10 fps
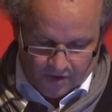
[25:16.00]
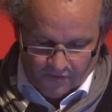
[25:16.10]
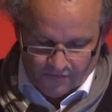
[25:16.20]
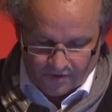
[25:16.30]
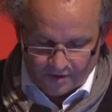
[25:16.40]

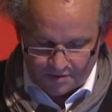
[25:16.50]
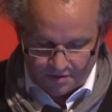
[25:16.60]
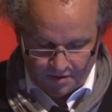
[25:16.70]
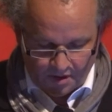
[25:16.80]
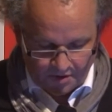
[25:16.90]
over
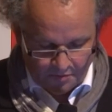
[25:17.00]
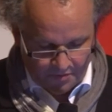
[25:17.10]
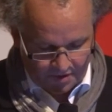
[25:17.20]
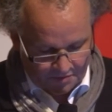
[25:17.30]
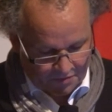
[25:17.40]

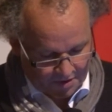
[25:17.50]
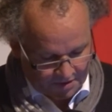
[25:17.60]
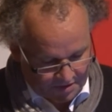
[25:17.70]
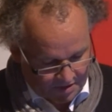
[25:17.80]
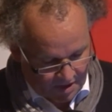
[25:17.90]

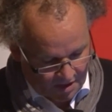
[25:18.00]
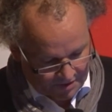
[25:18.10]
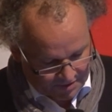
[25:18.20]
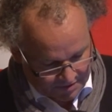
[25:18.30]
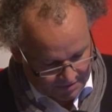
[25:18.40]
non-metropolitan
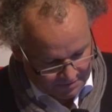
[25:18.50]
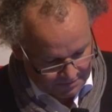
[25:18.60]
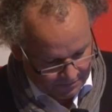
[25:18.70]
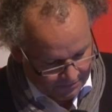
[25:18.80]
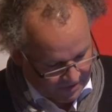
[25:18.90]
areas
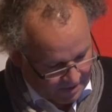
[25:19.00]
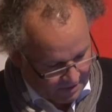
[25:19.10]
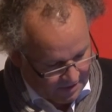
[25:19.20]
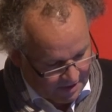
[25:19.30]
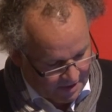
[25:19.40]

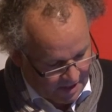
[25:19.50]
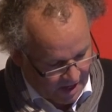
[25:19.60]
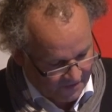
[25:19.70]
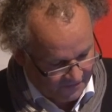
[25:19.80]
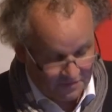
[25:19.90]
than they
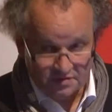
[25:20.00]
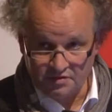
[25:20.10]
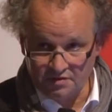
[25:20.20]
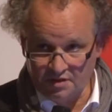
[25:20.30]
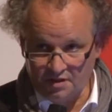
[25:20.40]
have
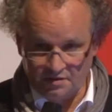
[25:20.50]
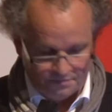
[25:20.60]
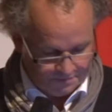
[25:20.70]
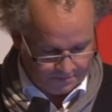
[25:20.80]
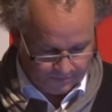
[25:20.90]
today.
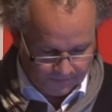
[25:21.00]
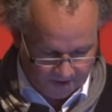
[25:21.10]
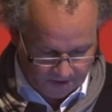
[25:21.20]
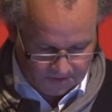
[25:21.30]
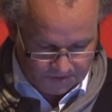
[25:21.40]

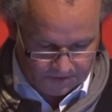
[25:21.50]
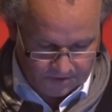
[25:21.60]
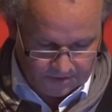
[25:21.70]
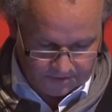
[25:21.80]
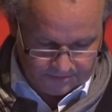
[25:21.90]
End of
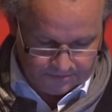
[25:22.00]
quote.